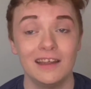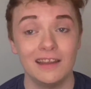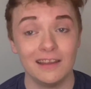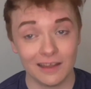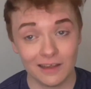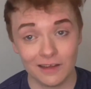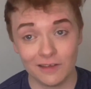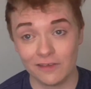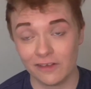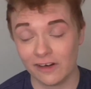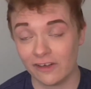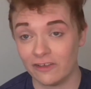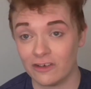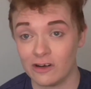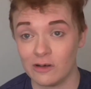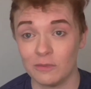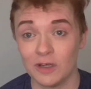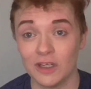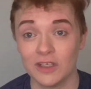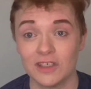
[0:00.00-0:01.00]
Thank you very,
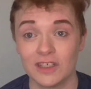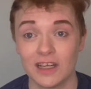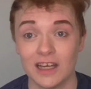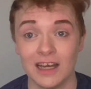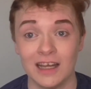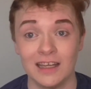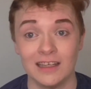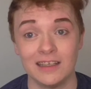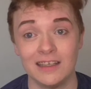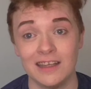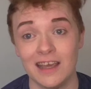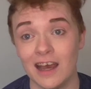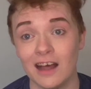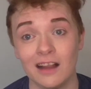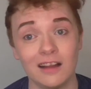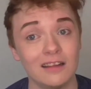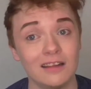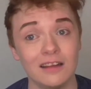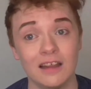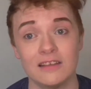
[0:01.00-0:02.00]
very much, and yeah,
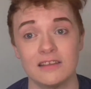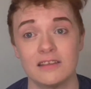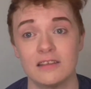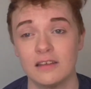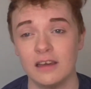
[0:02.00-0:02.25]
let's